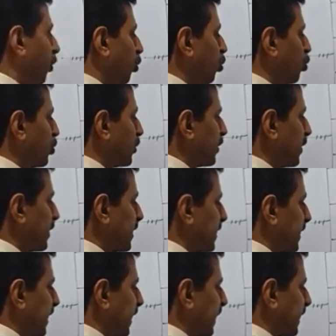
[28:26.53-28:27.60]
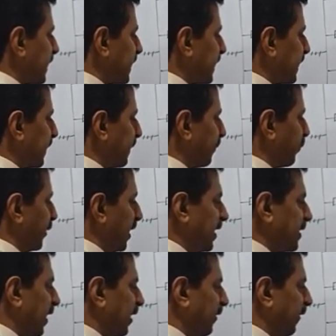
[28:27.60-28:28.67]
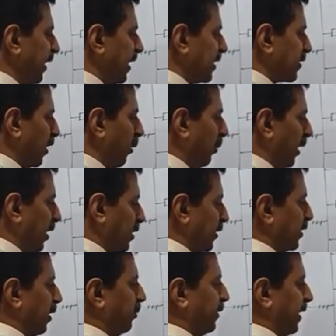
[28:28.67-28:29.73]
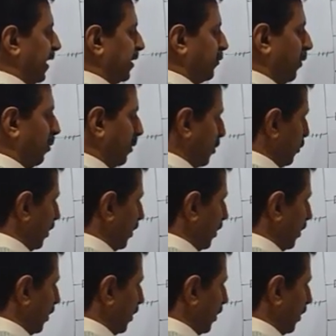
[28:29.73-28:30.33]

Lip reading: use 6, these are the various combinations of transformers. You